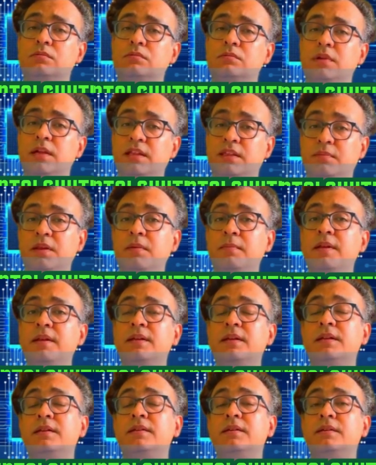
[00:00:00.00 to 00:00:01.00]

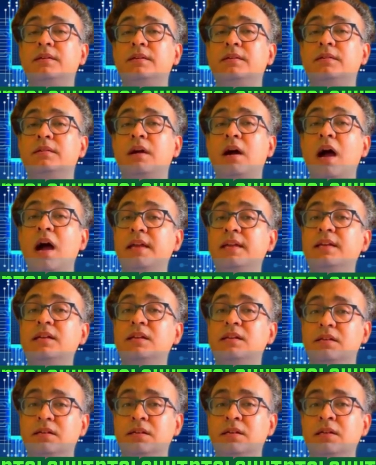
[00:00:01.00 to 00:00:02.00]
experimented high
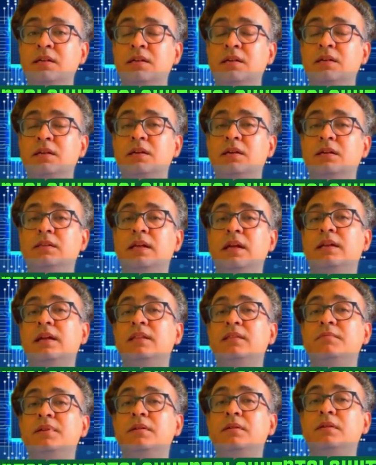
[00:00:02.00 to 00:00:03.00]
yield that
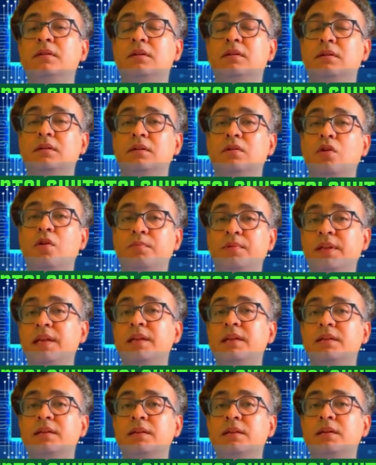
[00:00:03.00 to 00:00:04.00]
has been
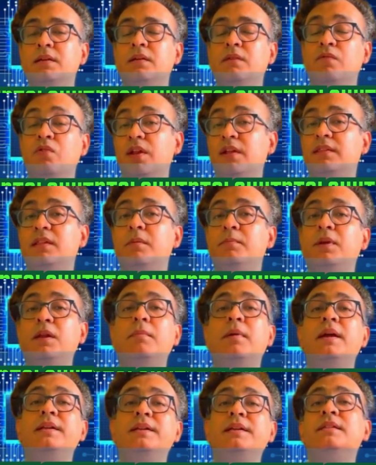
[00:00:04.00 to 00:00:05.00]
obtained, for example,
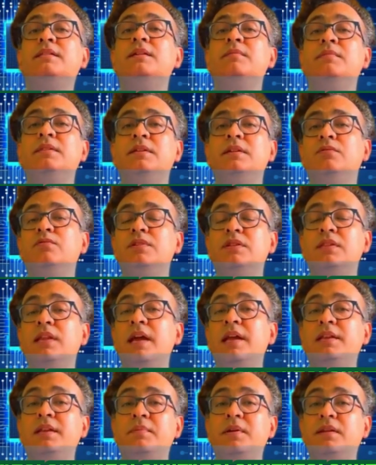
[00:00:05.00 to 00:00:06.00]
by TSMC, which is
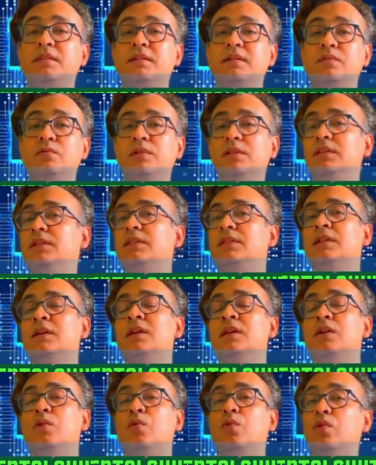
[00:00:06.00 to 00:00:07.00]
90% with this
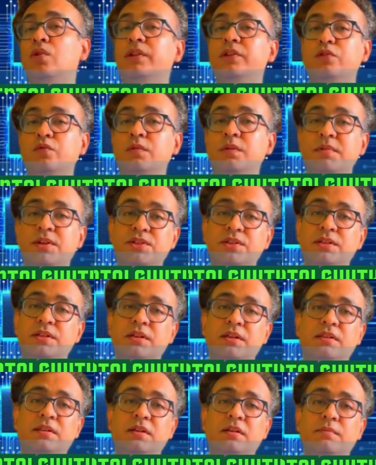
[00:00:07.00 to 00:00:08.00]
old EUV machine
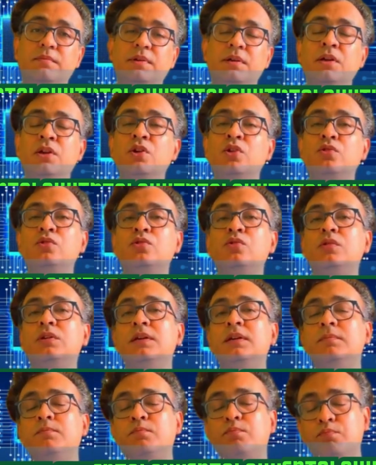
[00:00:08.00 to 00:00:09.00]
itself?
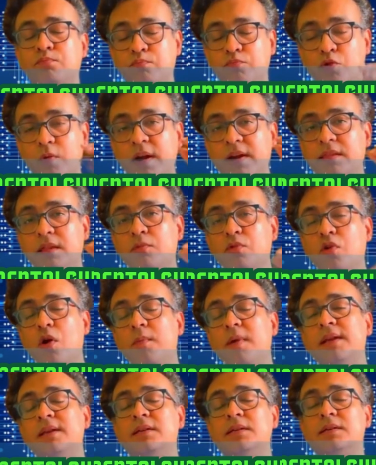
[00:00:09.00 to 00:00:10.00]
So provide some
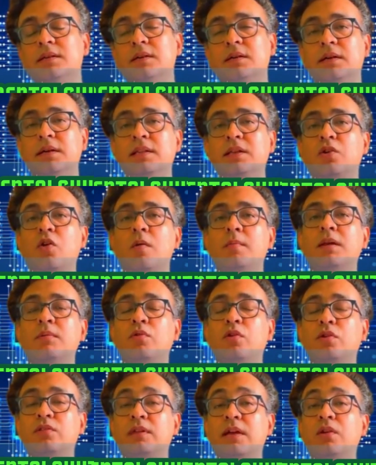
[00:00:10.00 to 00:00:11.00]
comment in the comment
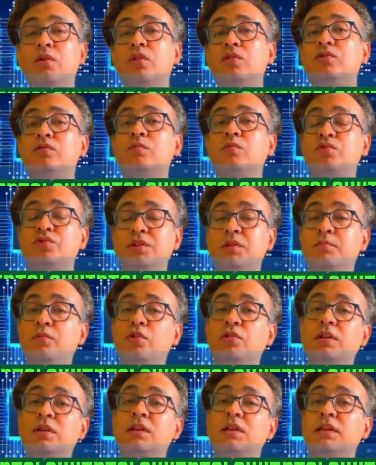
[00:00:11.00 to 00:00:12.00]
box, and also most
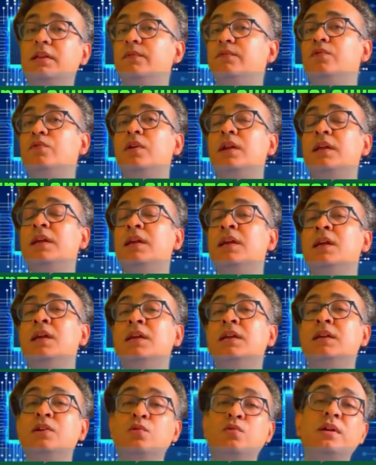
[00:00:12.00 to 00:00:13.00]
importantly, if you are a
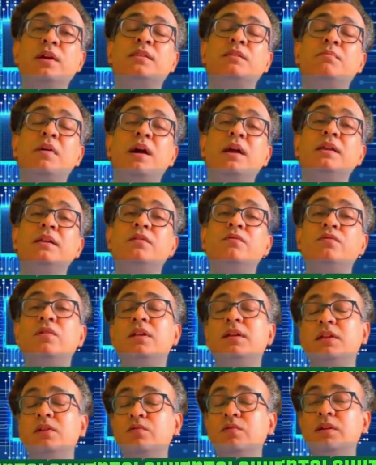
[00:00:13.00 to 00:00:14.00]
curious mind, if
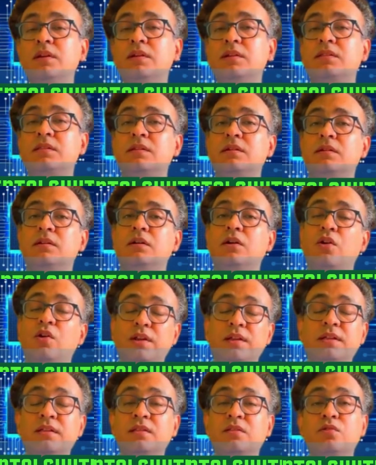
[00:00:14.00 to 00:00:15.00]
you are a curious
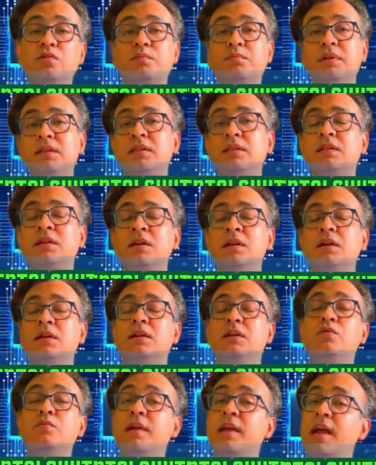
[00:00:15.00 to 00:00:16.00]
audience, so please,
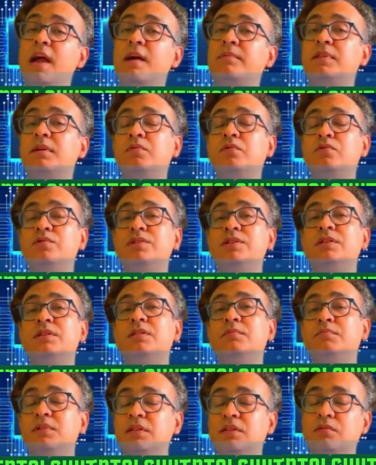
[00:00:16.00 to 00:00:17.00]
you may have some
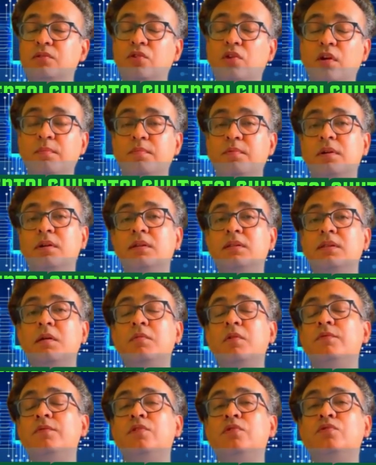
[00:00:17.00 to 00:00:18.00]
questions, please drop
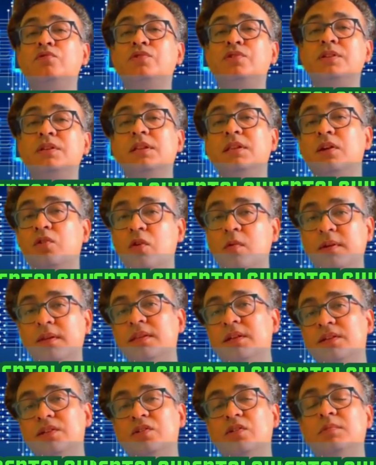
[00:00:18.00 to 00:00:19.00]
some of your questions in the comment
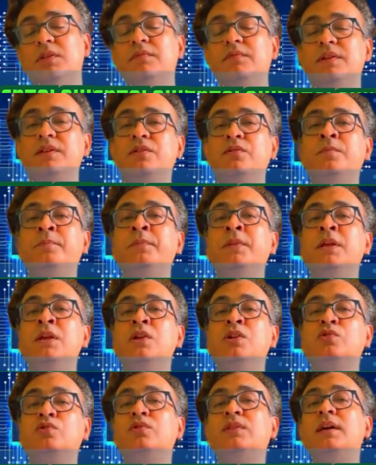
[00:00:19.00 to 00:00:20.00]
section of the video
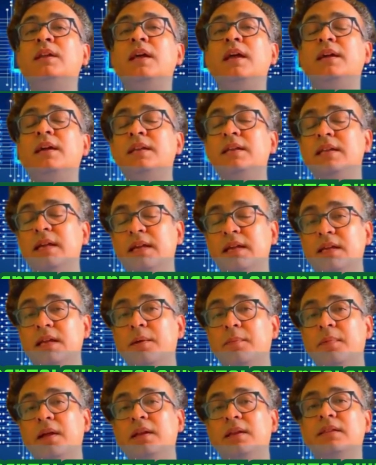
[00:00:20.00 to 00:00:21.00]
so that I can take it
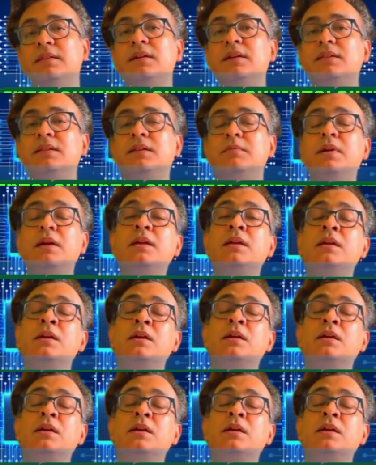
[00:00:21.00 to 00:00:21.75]
up and discuss in my